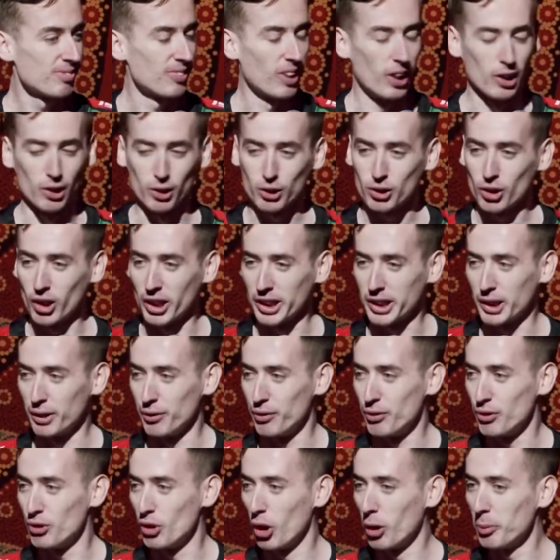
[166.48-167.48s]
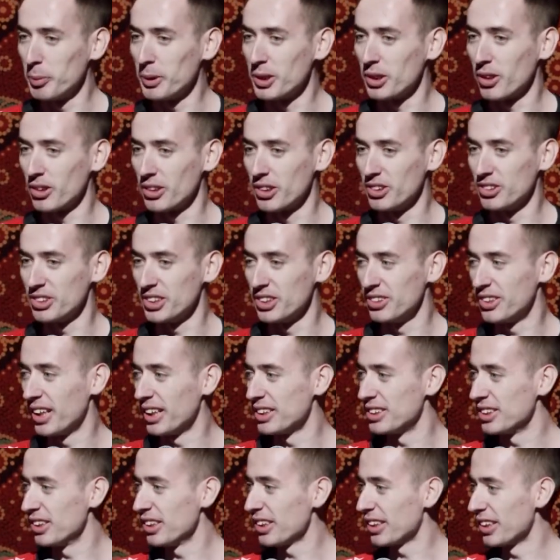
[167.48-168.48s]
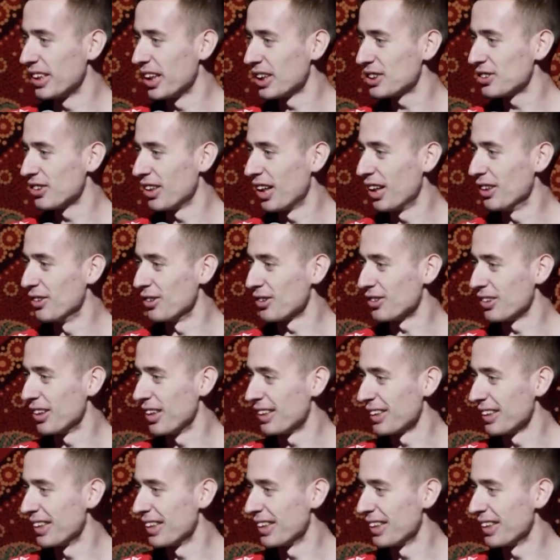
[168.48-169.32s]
I look like if Dobby got into your dad's liquor. That's what I look like.